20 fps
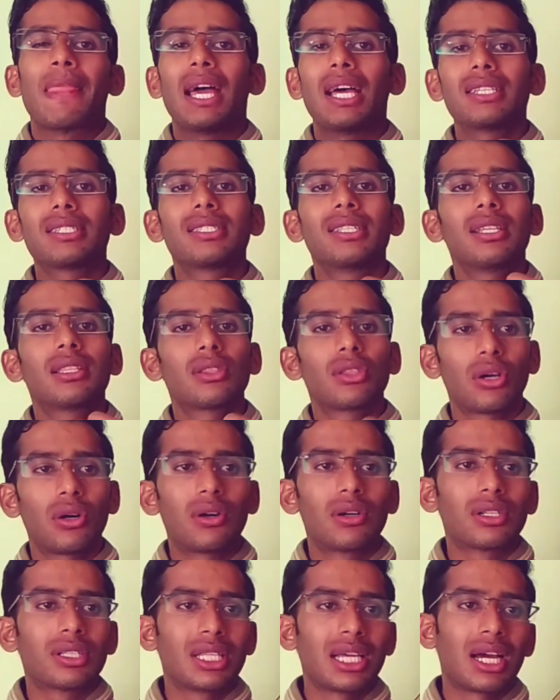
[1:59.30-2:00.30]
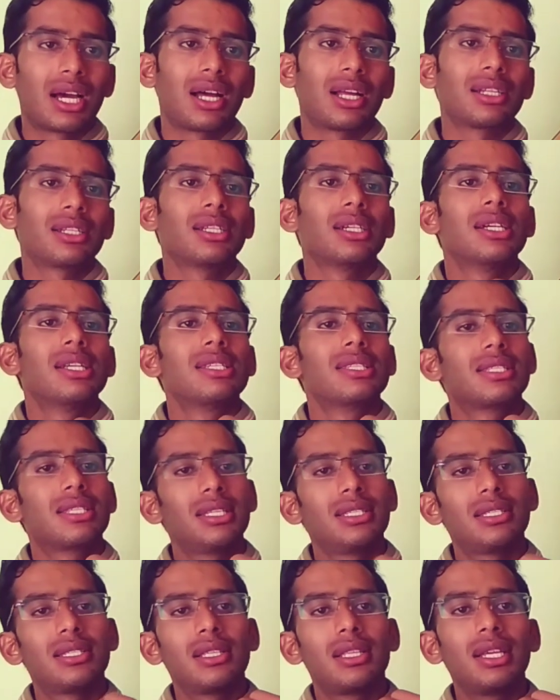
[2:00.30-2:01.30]
as they thought that
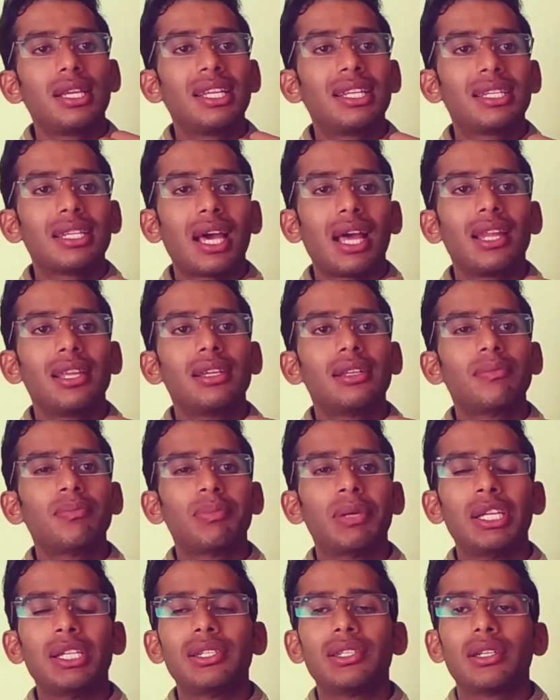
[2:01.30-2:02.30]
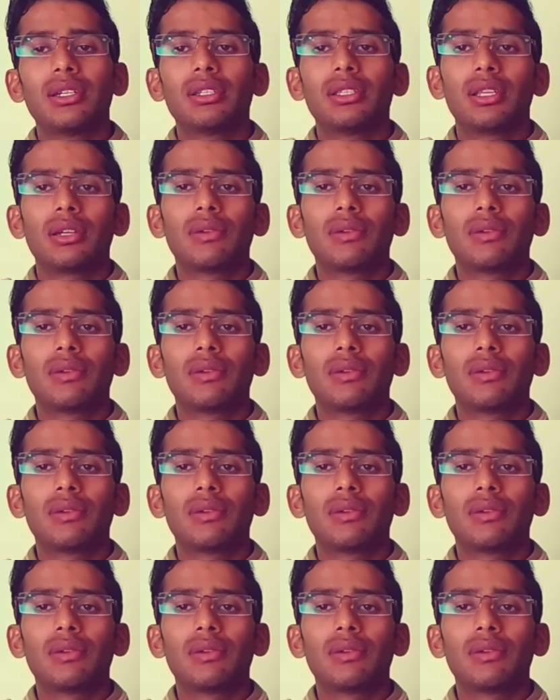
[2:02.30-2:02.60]
since the Italian painter,